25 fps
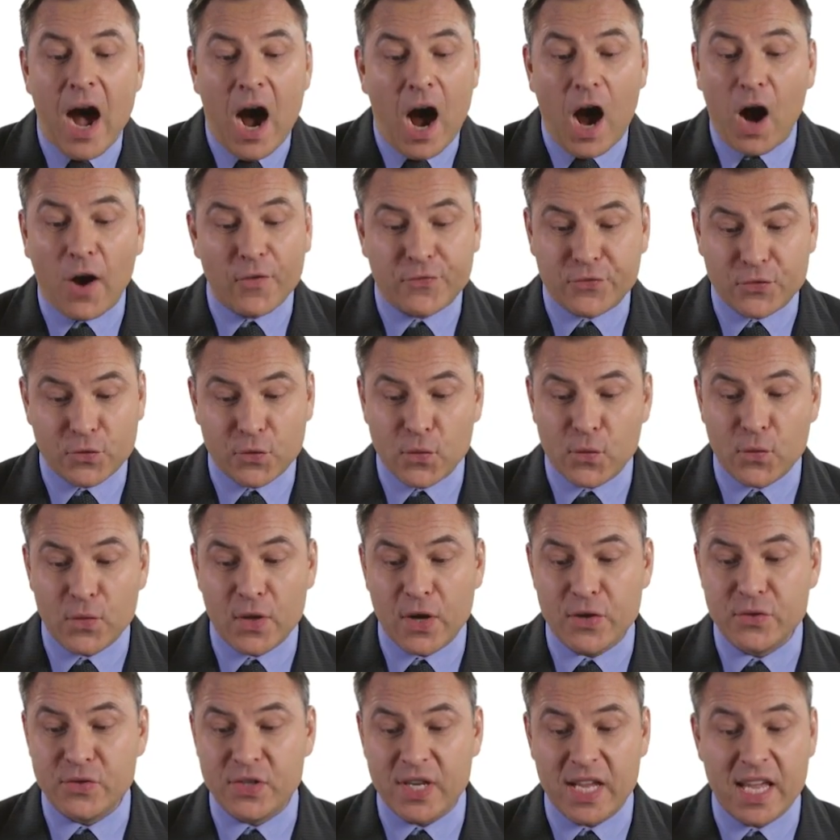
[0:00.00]
After all
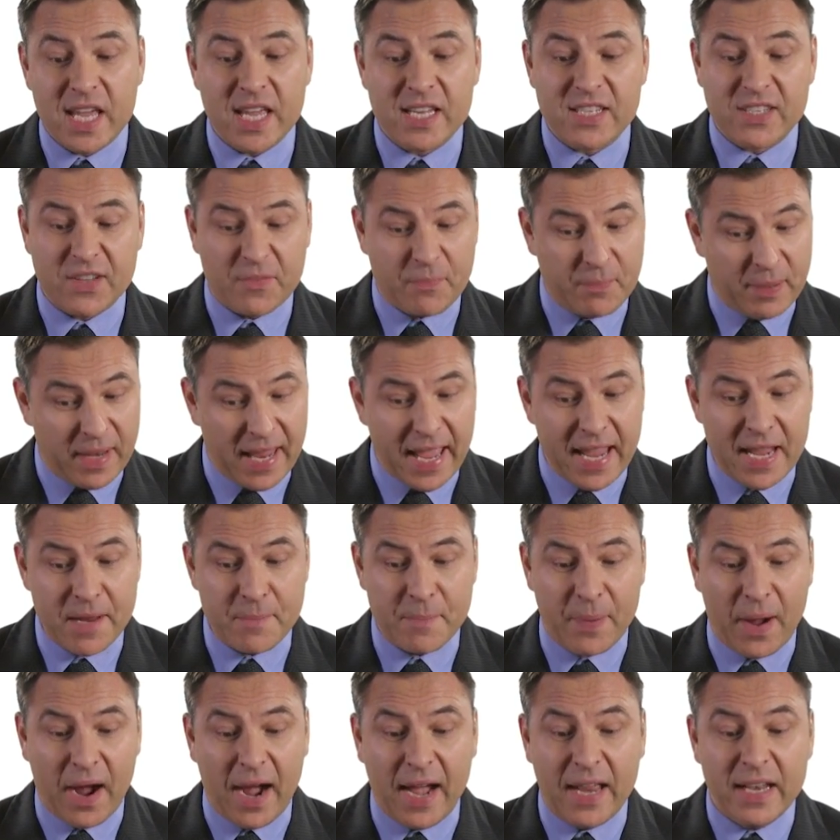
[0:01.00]
those years of
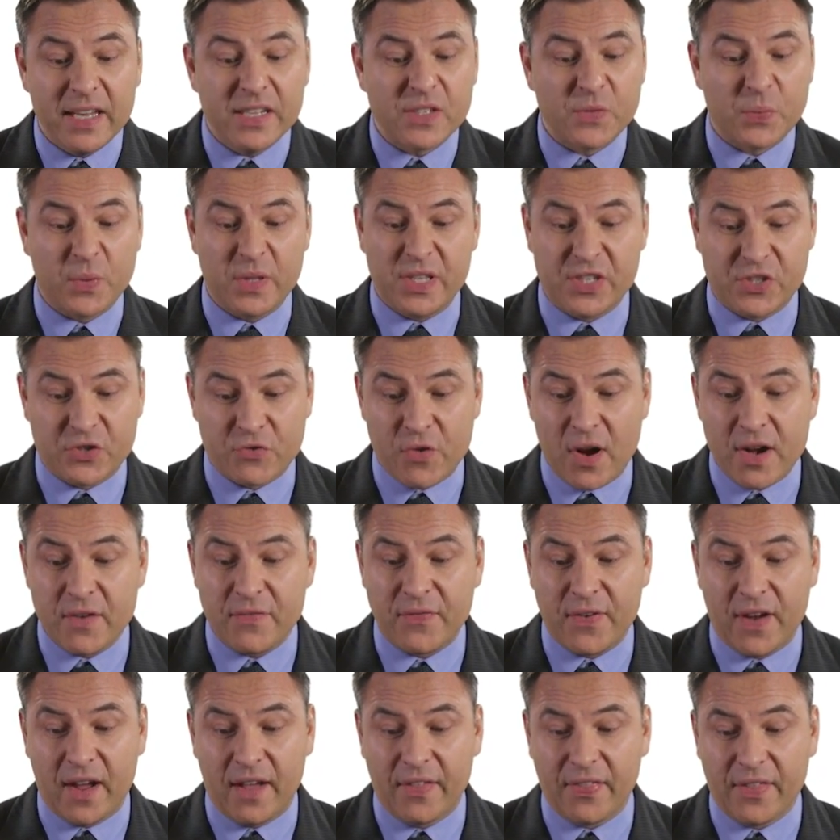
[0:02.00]
playing pilots with his
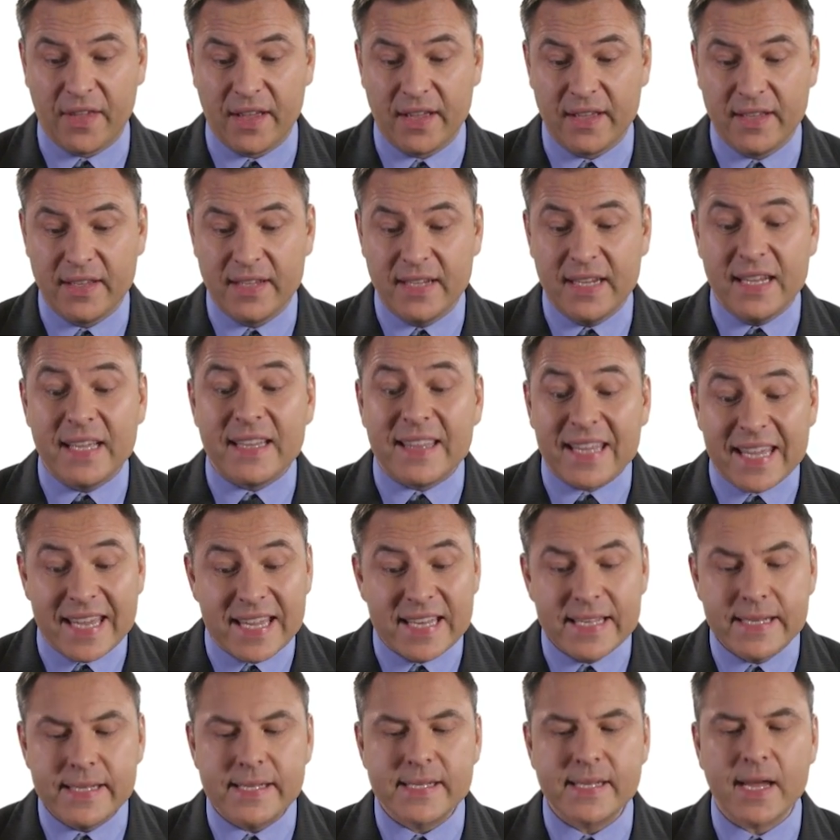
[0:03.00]
grandfather, the
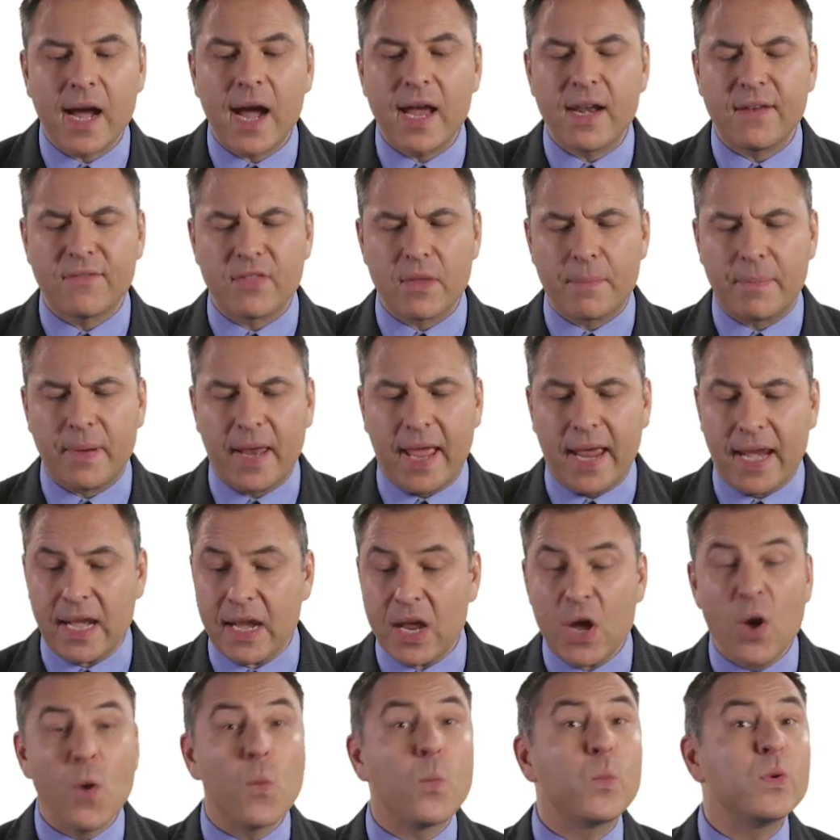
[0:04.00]
inside of the
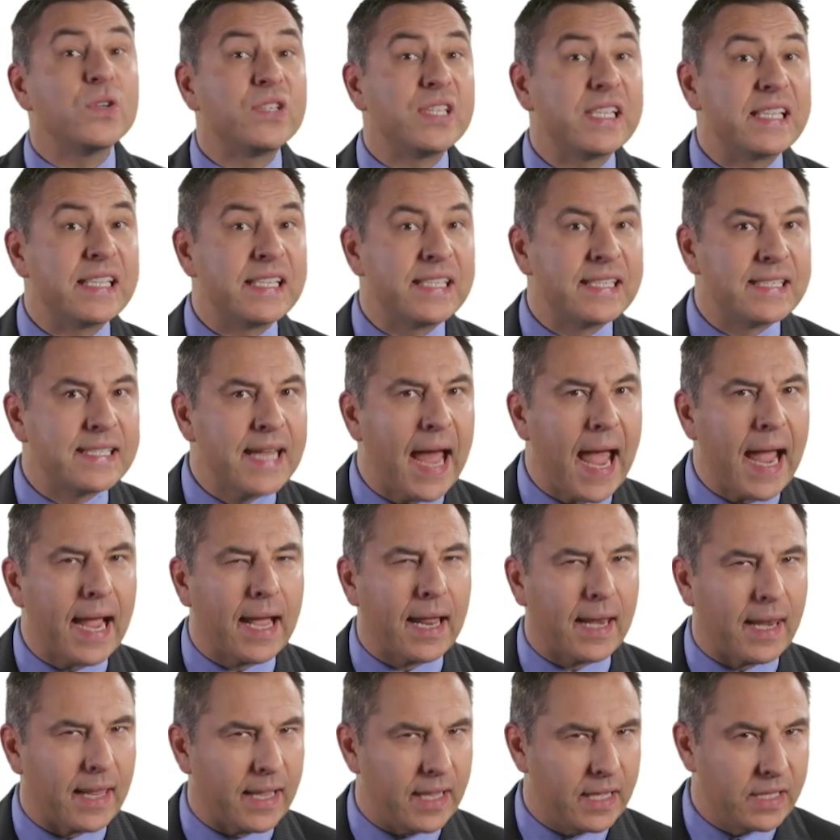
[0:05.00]
plane was
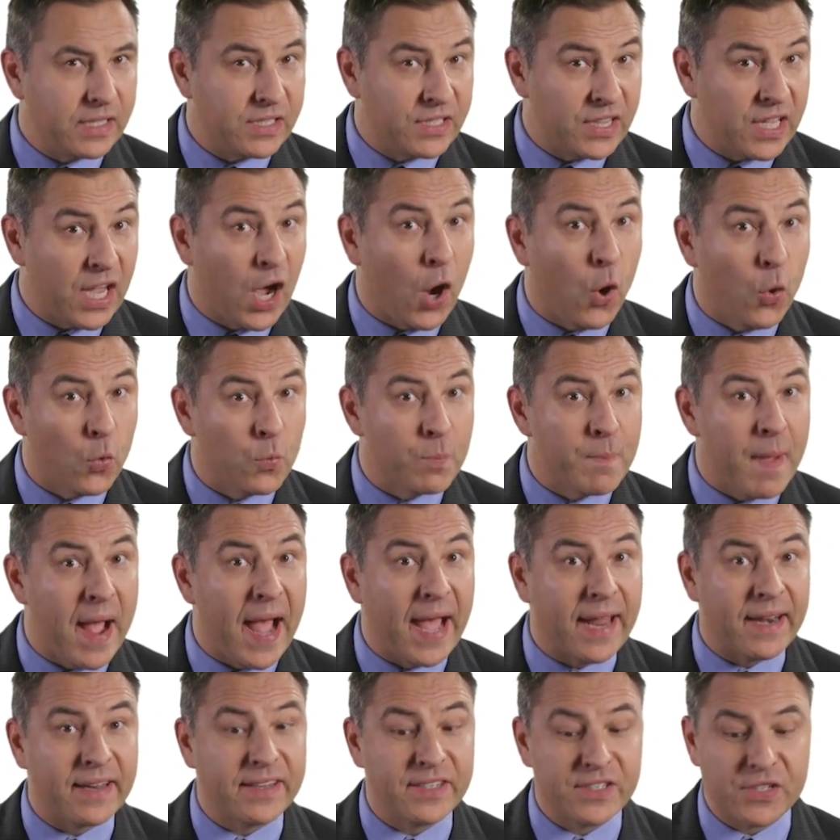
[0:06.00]
exactly as the old
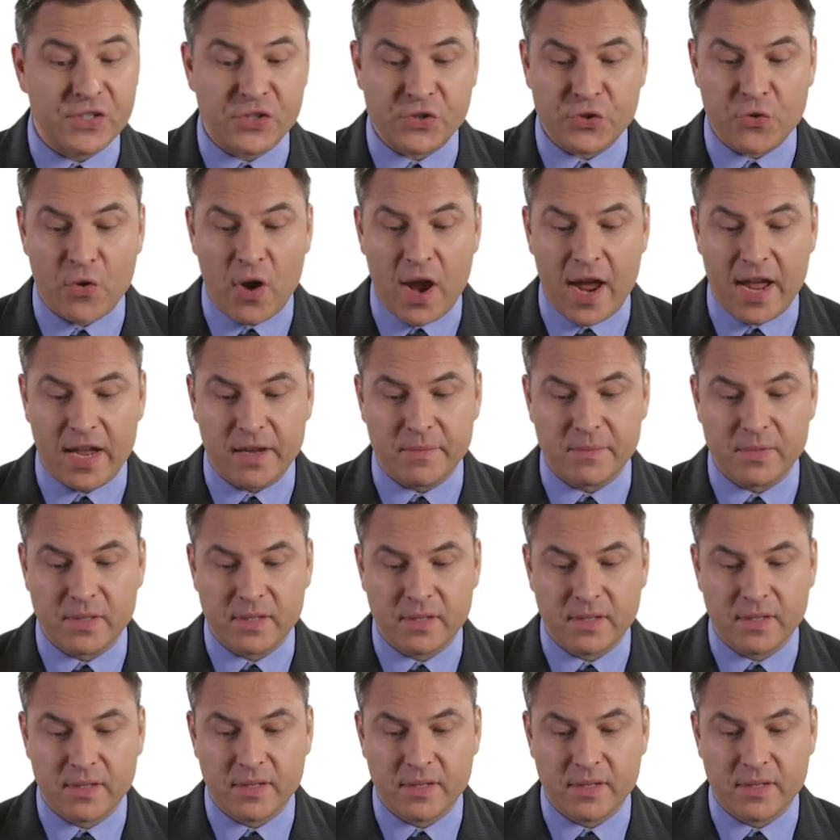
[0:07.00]
man had described.